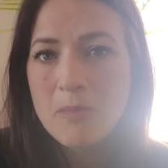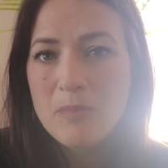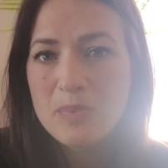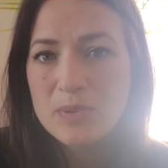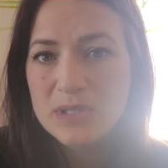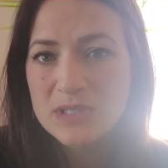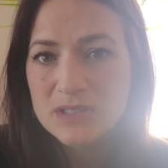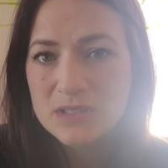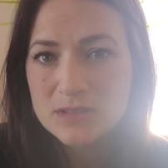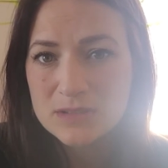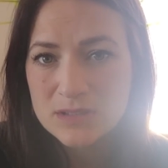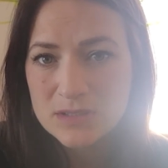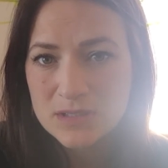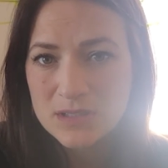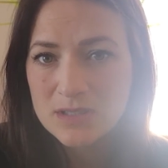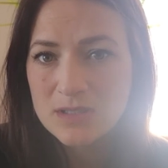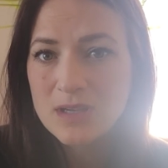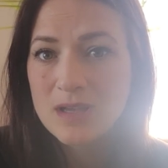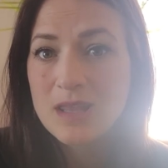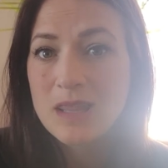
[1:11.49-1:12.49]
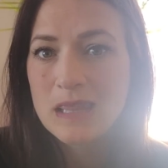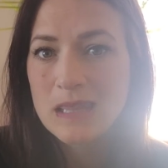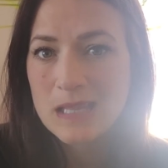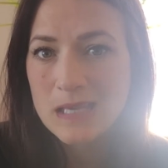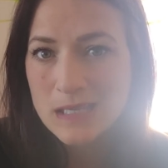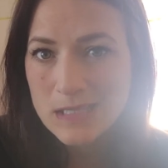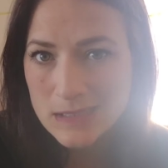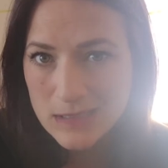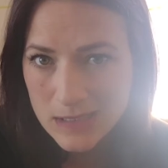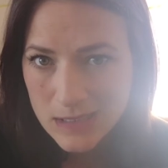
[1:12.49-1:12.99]
built
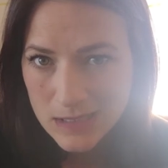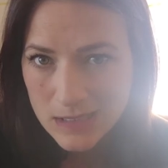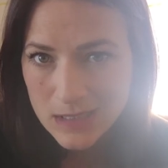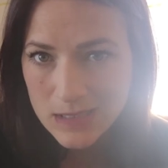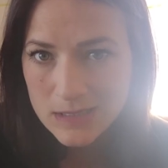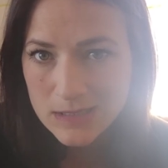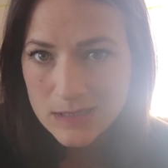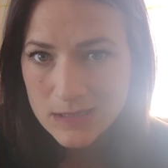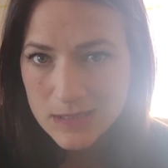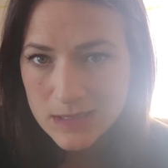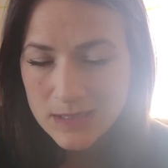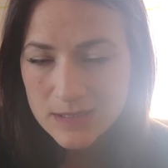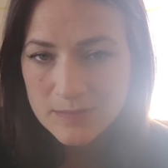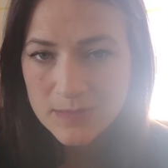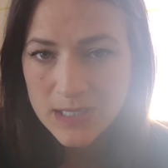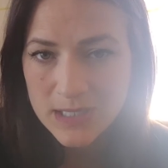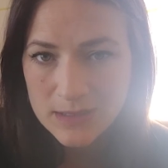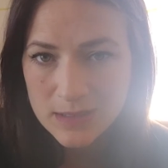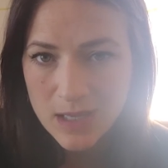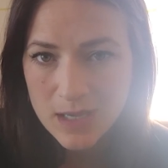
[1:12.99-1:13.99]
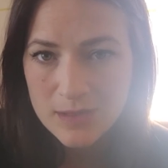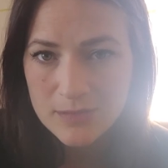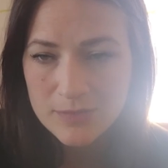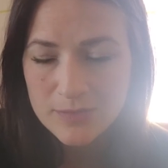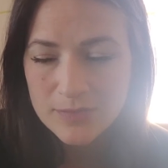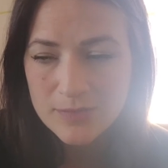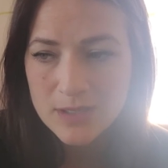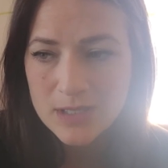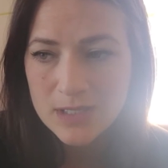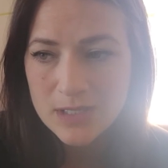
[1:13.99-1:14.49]
laziness in my life.